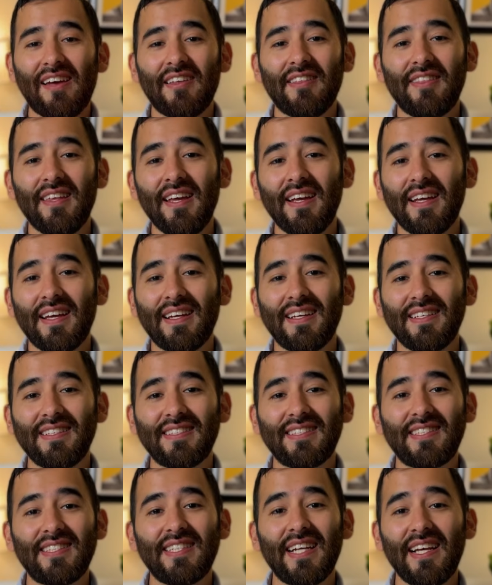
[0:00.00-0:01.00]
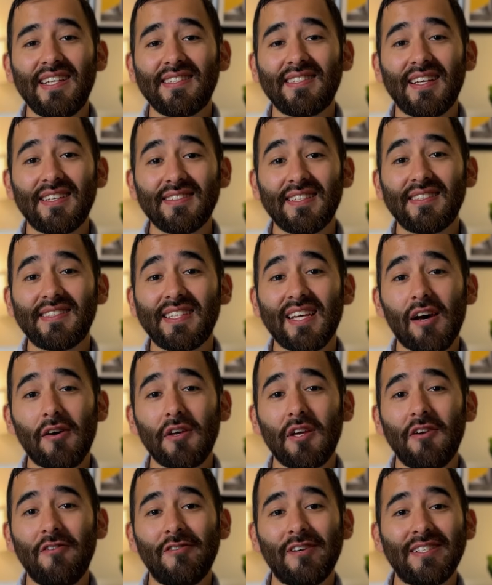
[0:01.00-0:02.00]
the thing is, Chase doesn't tell
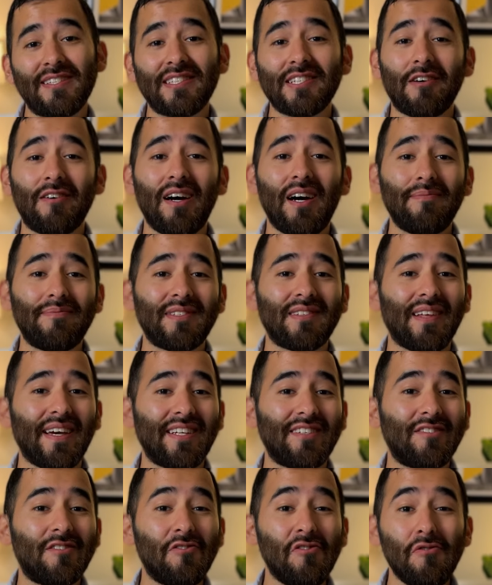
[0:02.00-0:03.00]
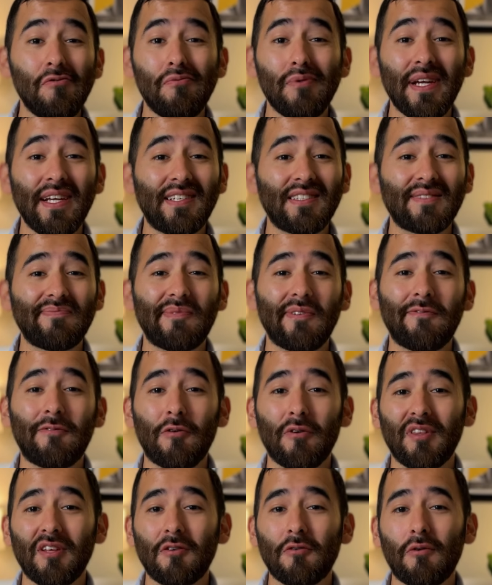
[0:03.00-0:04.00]
you until up to like 2 weeks before
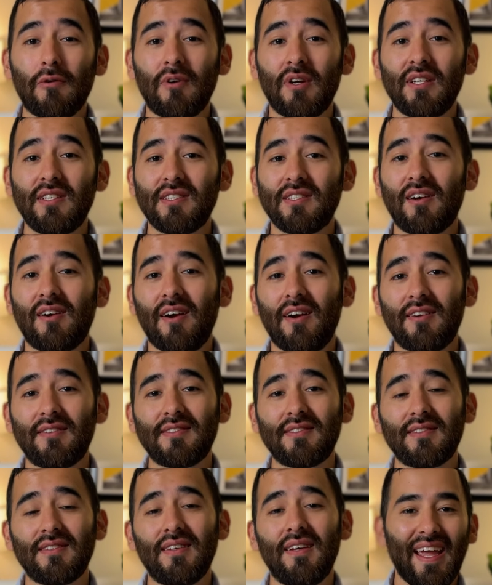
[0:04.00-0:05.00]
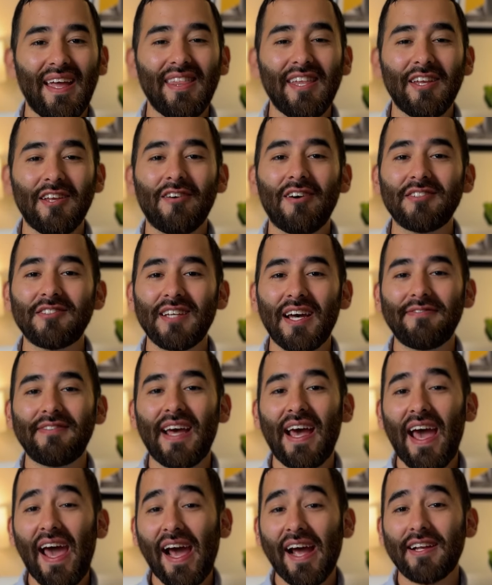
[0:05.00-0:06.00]
the quarter starts. And then you also have
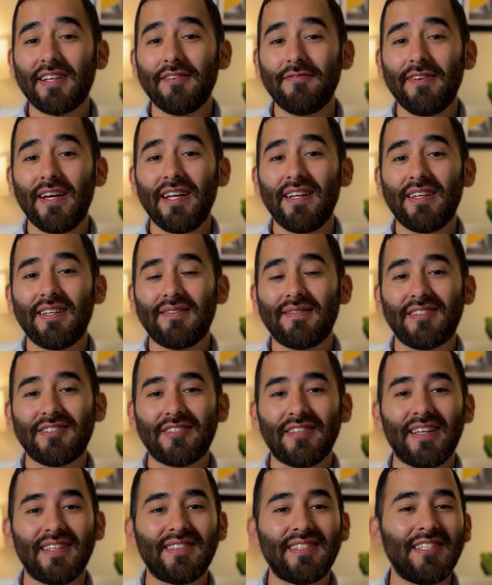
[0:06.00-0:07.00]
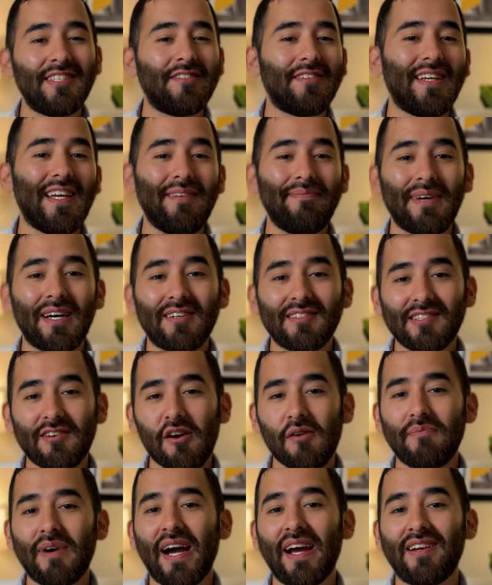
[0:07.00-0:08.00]
to activate it. So they send you emails and
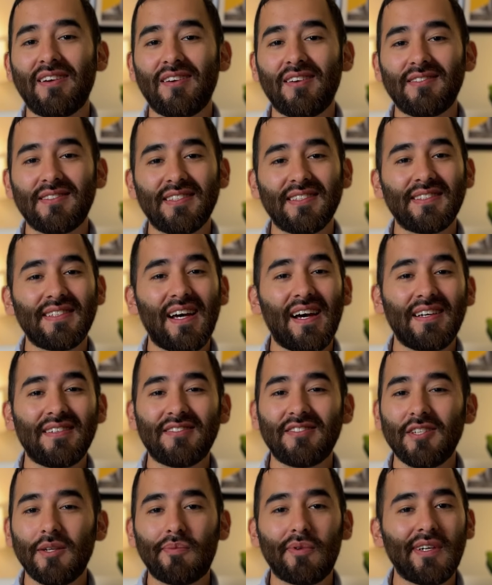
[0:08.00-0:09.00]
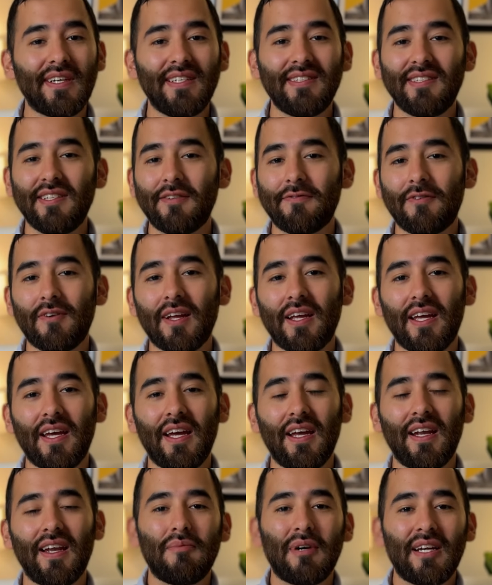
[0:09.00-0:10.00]
reminders. It's not super easy to
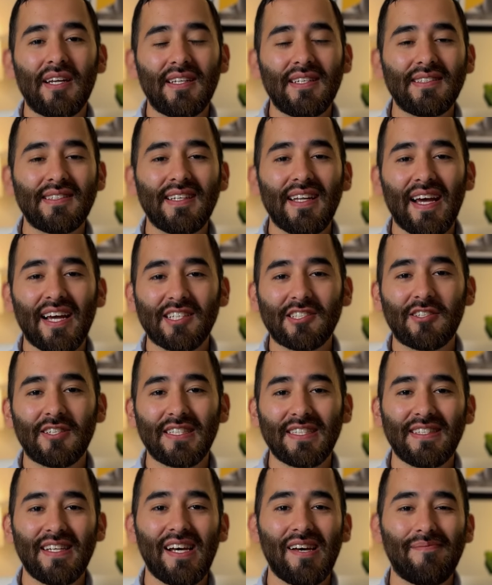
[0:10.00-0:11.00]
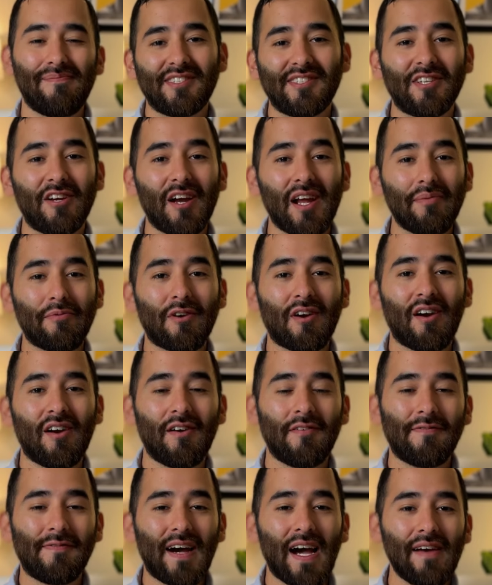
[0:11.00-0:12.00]
forget, but it is an extra step. So you're able to earn
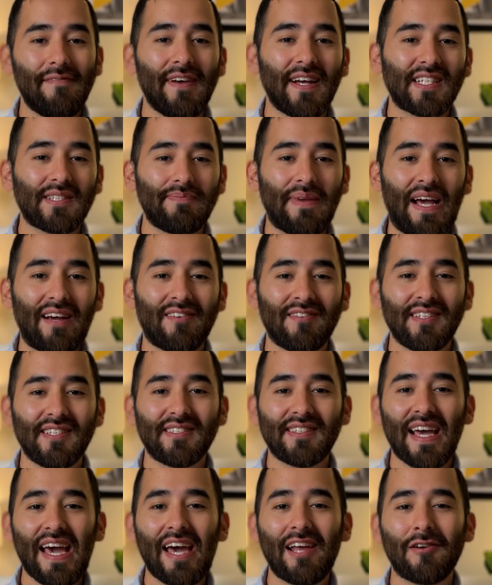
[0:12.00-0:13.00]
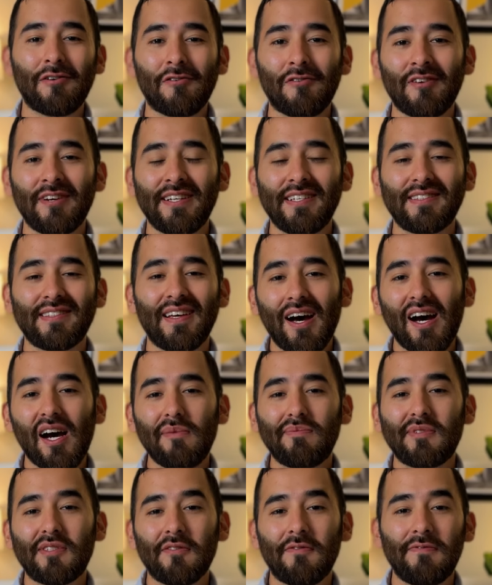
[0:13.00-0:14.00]
5x back on these categories,
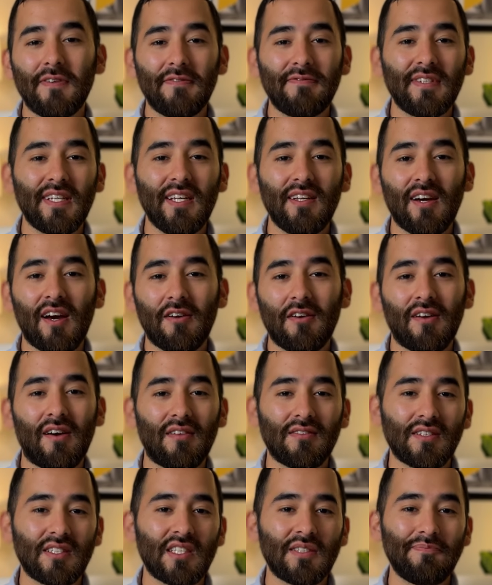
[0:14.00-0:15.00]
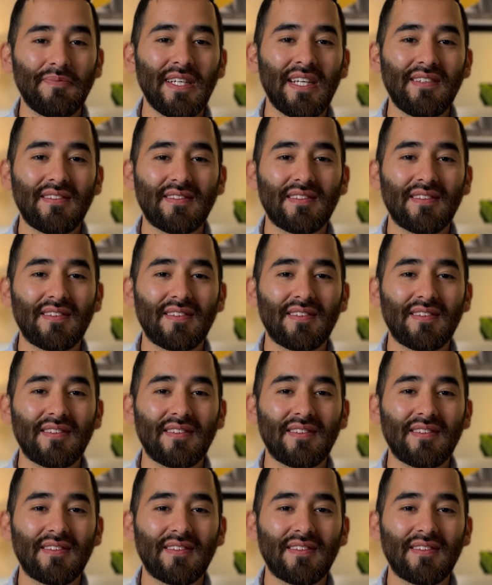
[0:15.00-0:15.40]
up to $1,500 spent.